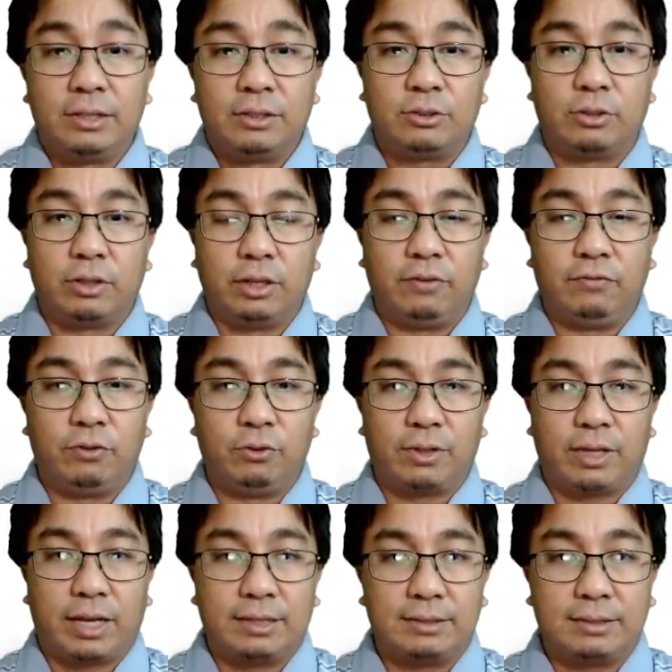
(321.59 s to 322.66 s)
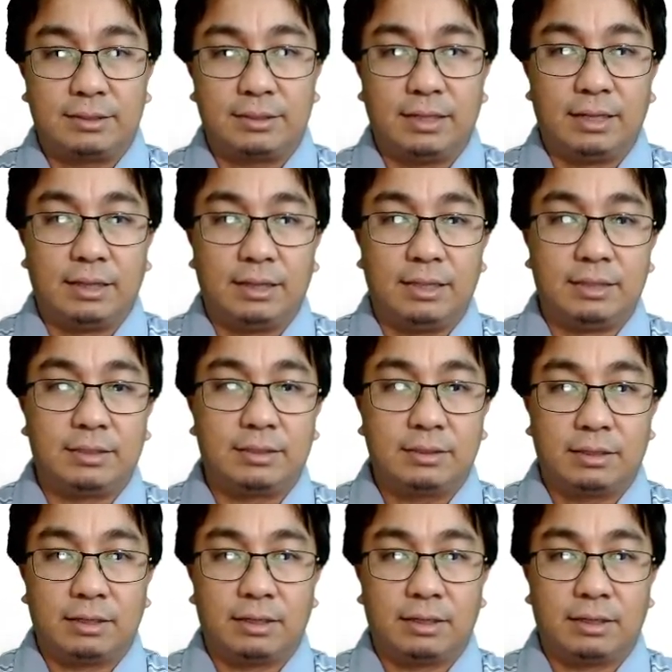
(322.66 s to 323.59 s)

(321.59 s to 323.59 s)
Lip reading: So if you can see this